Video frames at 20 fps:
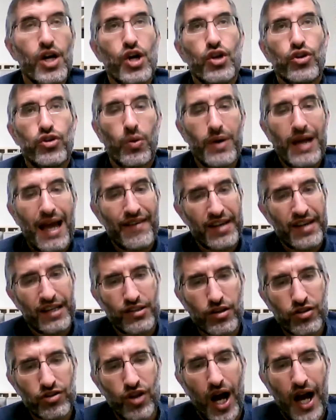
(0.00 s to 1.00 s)
So we have these
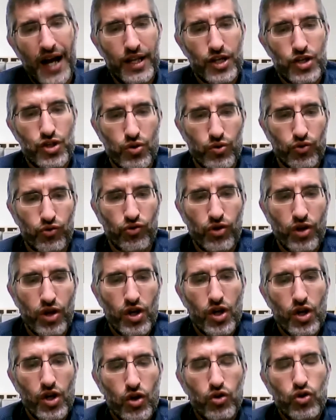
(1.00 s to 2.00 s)
design issues.
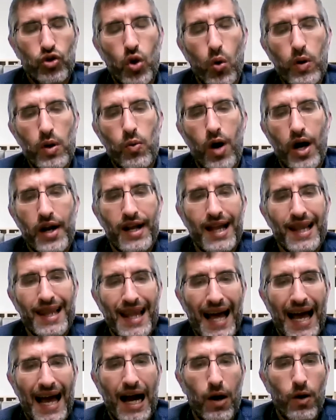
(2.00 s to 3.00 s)
Do we want to
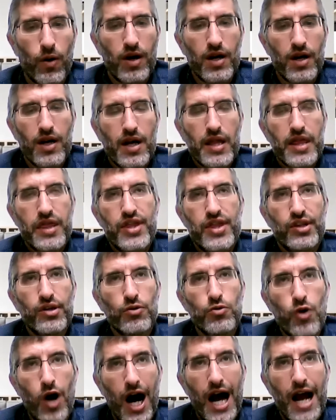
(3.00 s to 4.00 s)
allow the
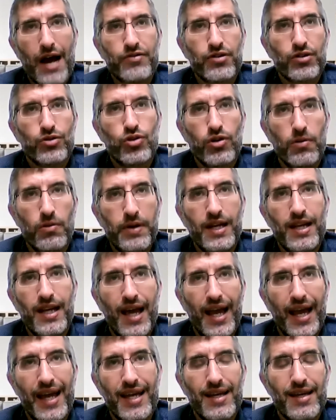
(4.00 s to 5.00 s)
derived to be
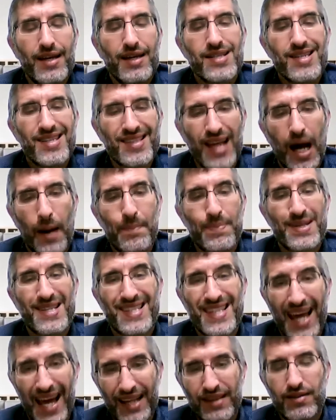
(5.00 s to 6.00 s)
a
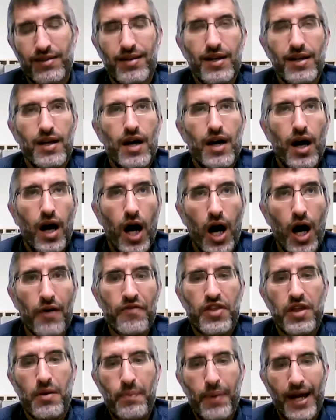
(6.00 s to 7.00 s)
subset
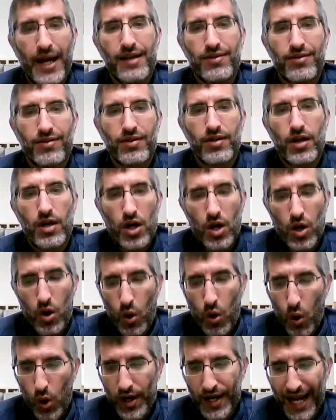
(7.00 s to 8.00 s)
of the base
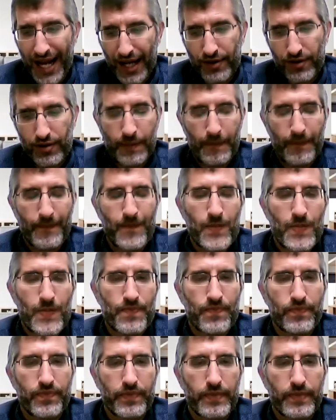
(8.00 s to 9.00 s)
or not?
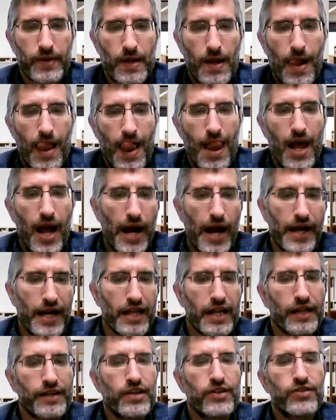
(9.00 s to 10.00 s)

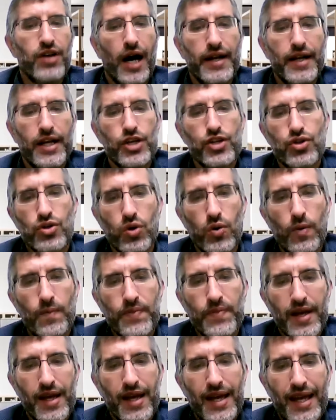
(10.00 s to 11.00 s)
Another design issue
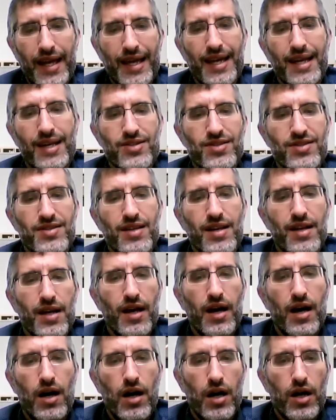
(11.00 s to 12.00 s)
is,
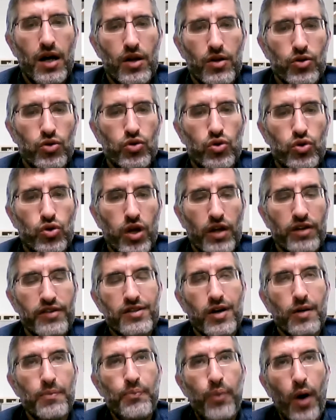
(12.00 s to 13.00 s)
does
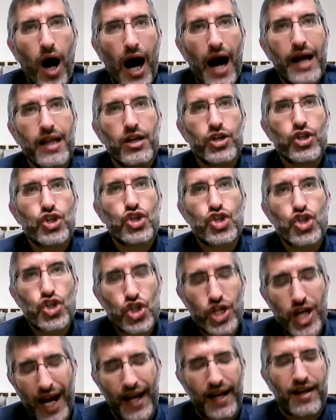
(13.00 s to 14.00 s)
the compiler
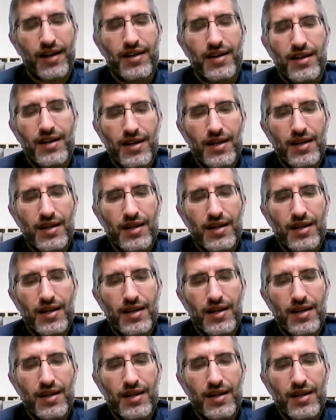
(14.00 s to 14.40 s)
check